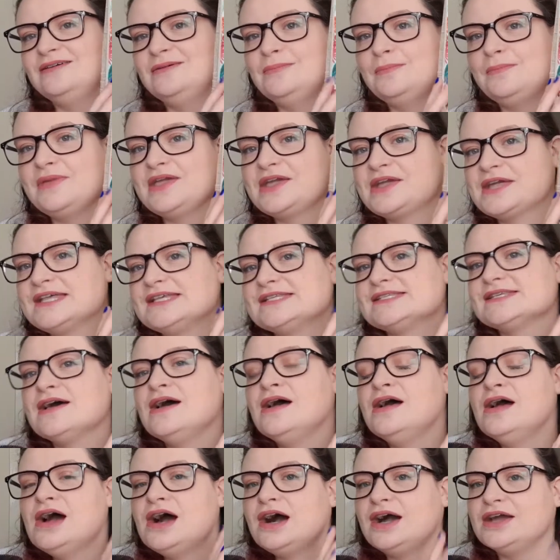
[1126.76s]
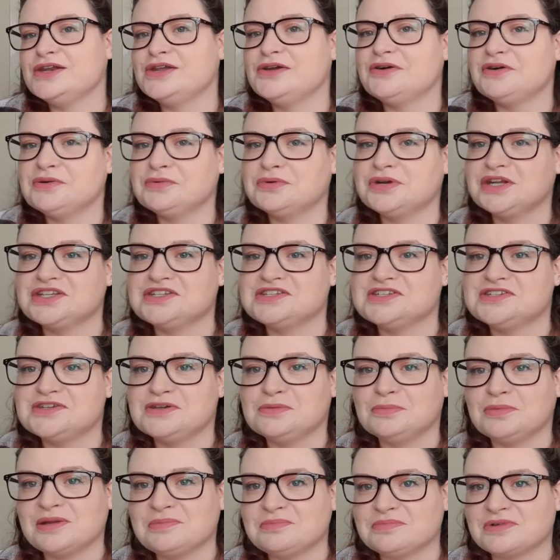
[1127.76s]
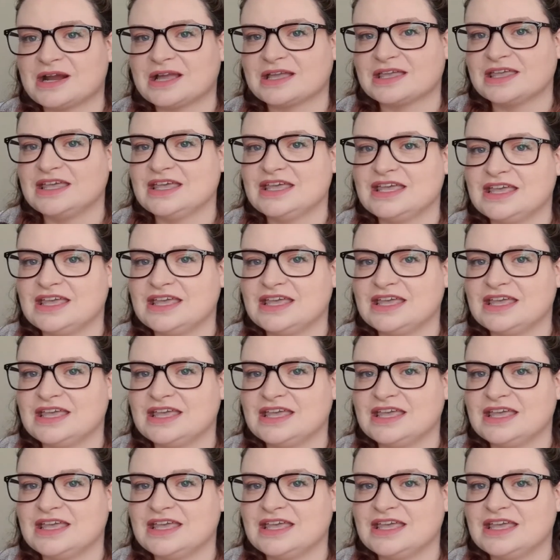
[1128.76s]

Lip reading: because I knew I wanted to do my bracket